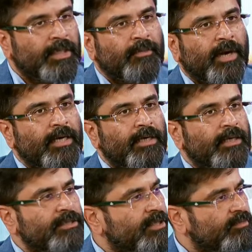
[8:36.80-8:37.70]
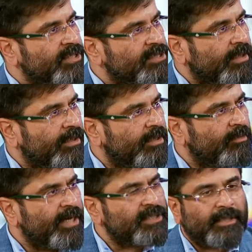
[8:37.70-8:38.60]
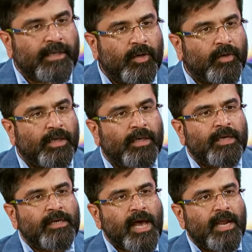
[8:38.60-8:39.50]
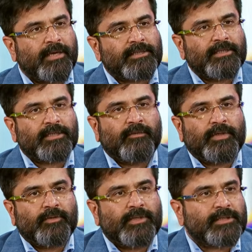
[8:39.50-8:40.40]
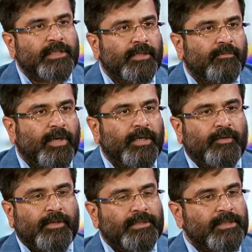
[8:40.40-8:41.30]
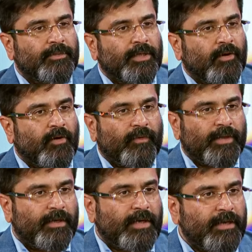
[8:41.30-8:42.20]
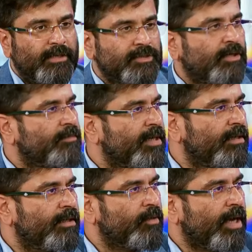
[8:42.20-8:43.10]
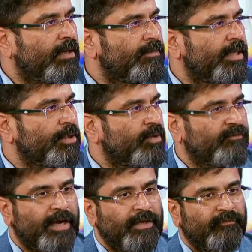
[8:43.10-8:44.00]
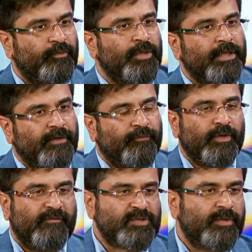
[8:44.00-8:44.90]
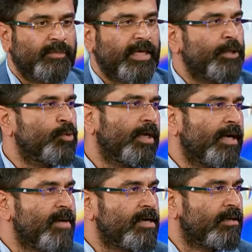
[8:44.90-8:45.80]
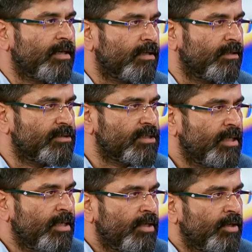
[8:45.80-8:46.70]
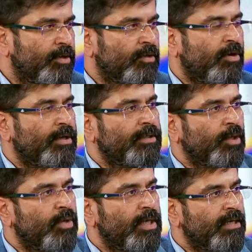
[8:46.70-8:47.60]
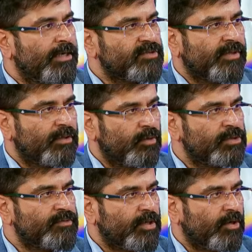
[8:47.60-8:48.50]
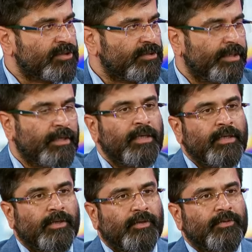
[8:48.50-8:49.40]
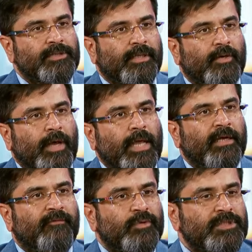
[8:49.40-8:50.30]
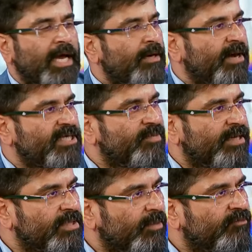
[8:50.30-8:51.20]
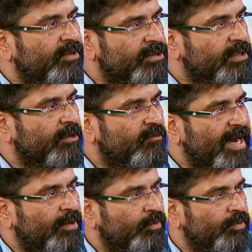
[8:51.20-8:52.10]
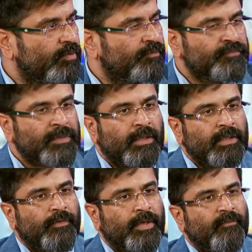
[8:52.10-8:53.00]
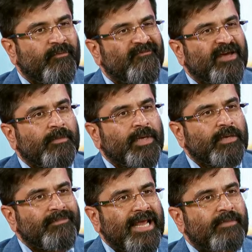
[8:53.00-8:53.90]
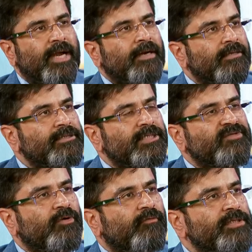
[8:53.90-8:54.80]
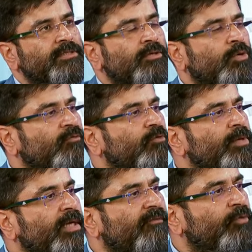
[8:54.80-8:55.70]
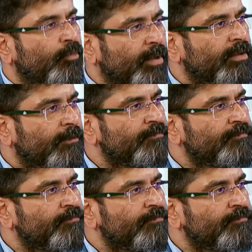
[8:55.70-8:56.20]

He might indulge in mis-selling. He might say that, okay, Alex has given you this scheme, but you know, there's something wrong with it, and he's not updating you. I'll update you. If I, if you, re, if you invest with me, I, you will get better returns. Mm-hmm. You know, or in the olden days when the rules were not strict, you know, you say that, okay, I'll give you, I'll pass back some of the incentive back to you. Right. There were very many malpractices for which the door would be left open